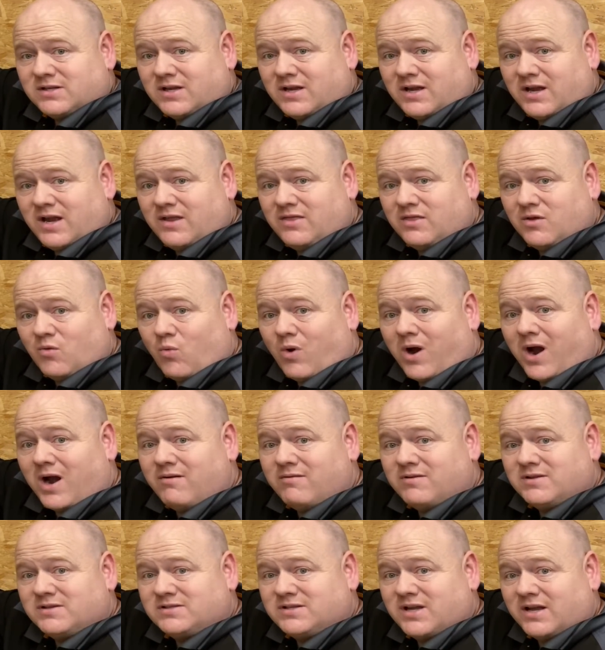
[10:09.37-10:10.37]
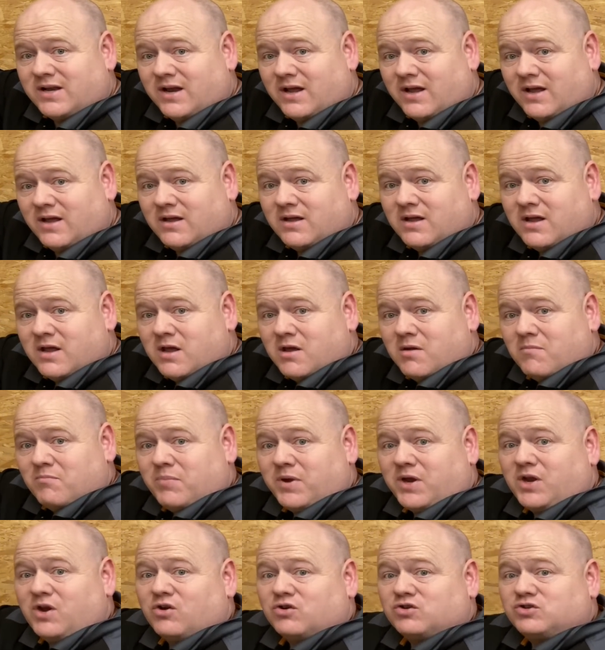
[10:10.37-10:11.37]
in the wiring centre,
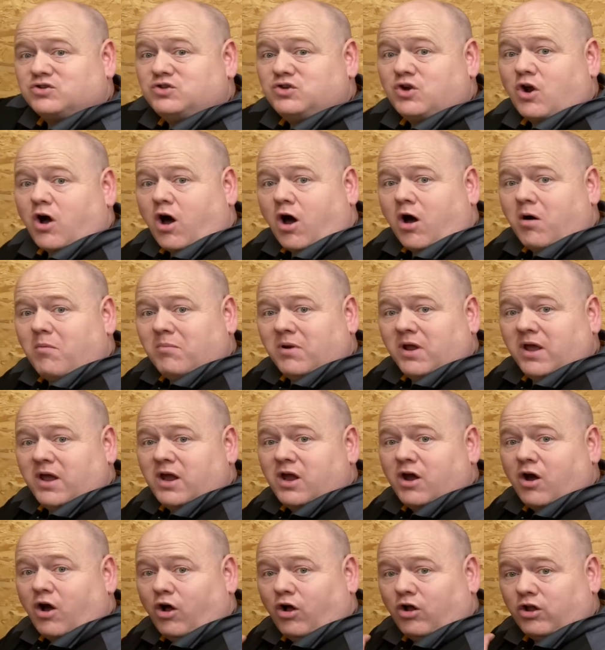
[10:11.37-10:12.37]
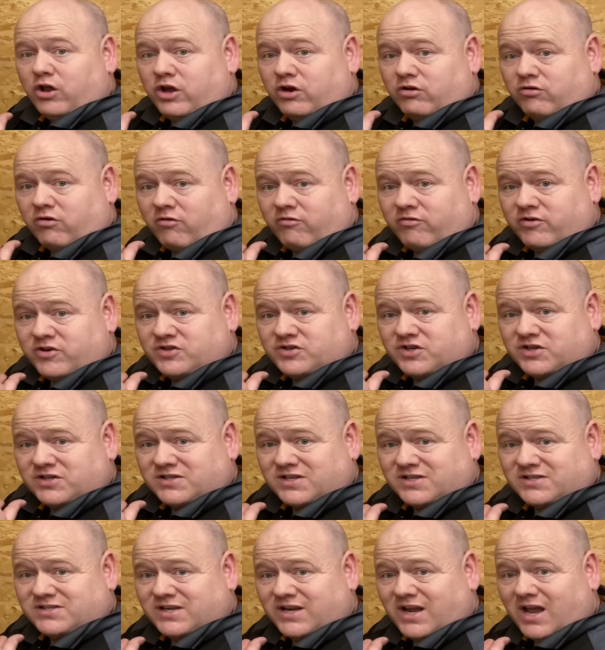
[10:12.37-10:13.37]
because normally all your oranges are
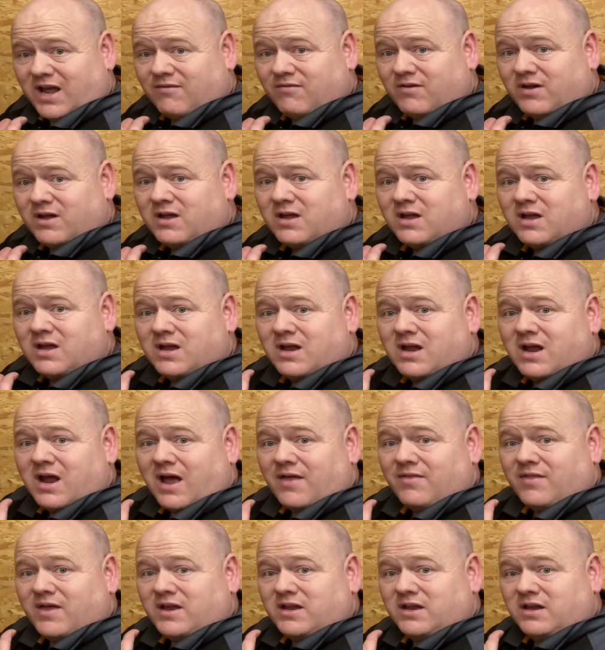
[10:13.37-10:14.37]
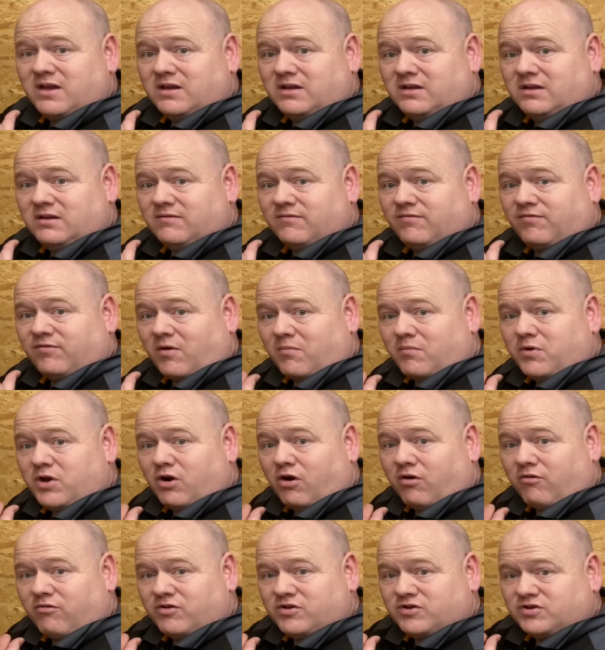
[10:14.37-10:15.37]
together, and then from your
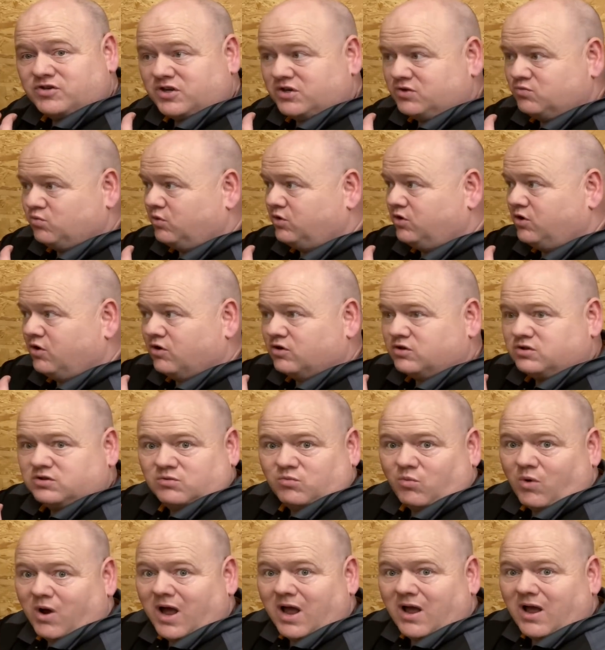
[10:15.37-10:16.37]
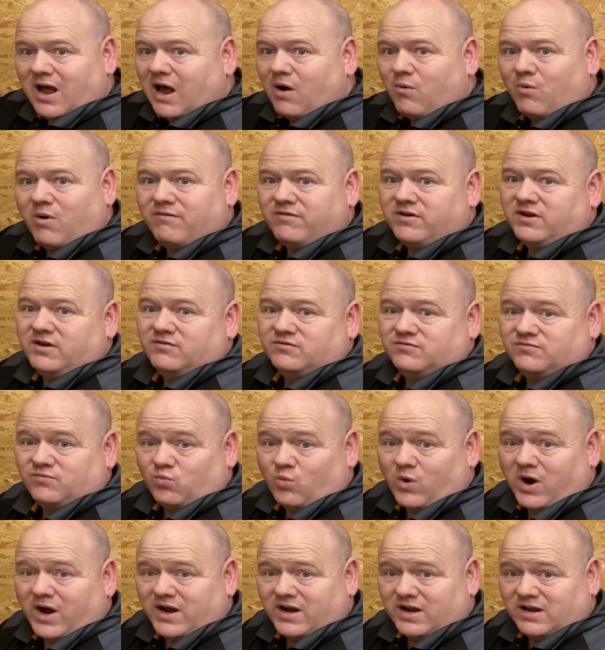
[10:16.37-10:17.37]
oranges would go to however you
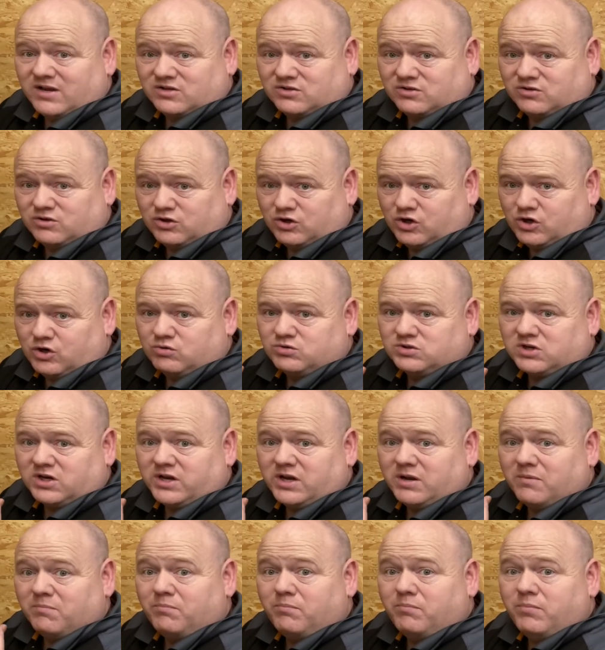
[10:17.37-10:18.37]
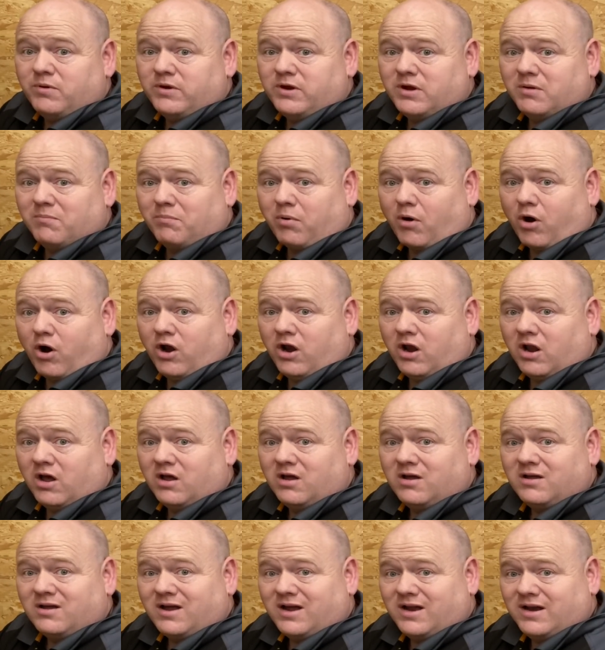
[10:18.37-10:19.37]
wired it, usually your boiler
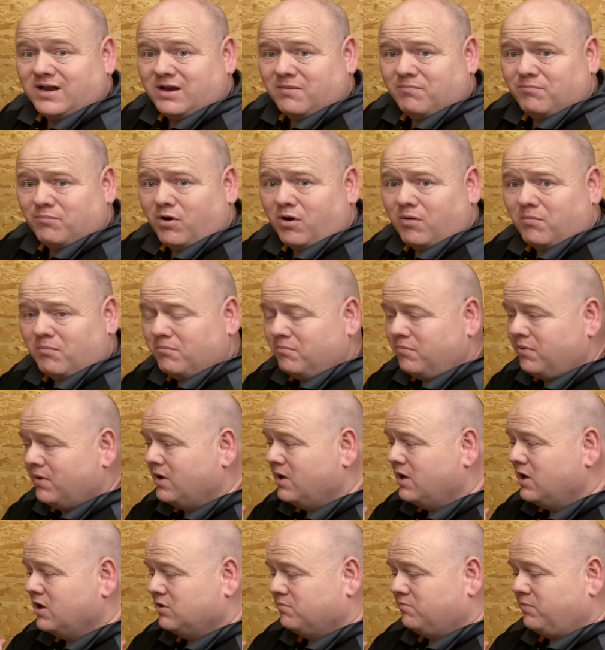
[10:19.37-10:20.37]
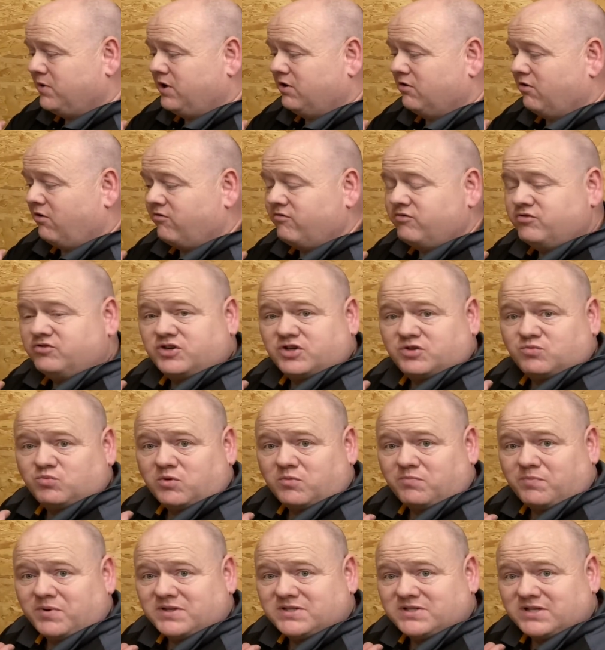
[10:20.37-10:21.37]
and your pump, but your oranges would
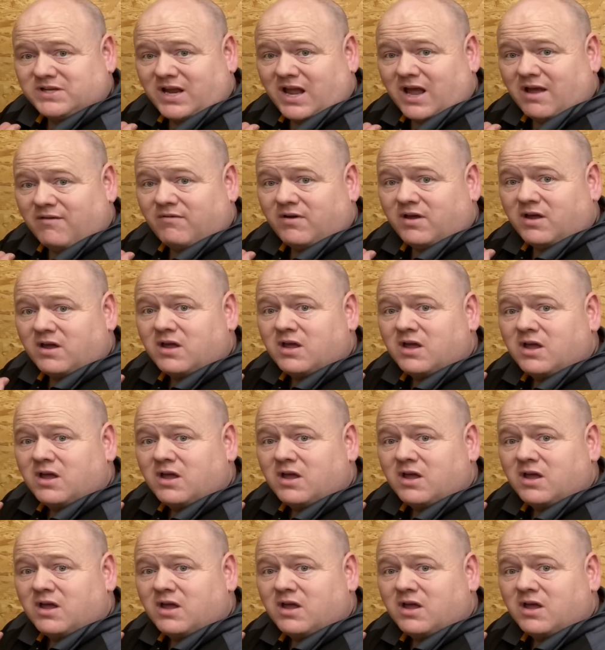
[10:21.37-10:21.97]
be together,